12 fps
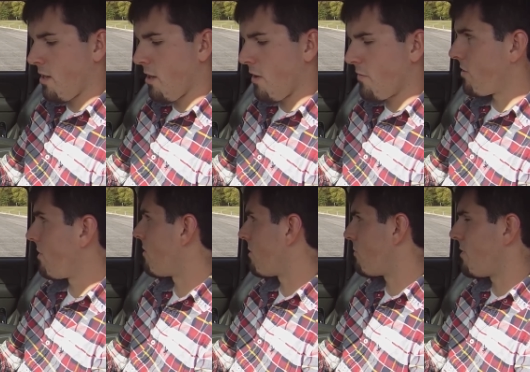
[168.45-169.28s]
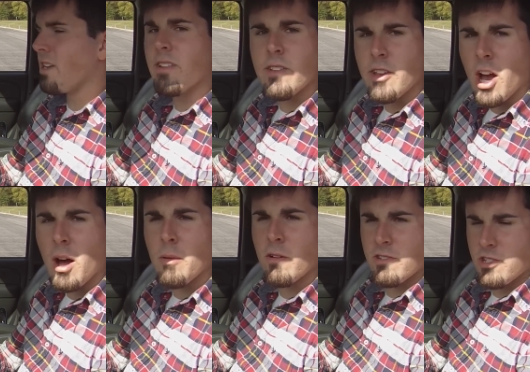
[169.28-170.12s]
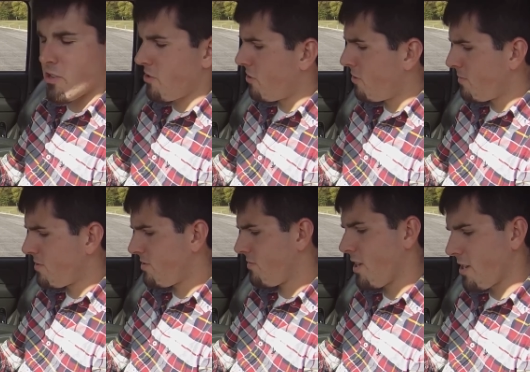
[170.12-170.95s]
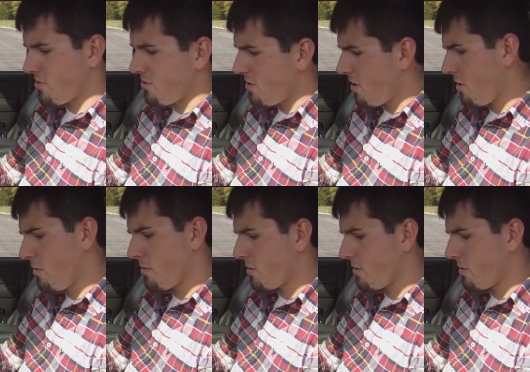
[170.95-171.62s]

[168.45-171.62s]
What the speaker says: If you're going to agree to the Diablo's terms, yes or no.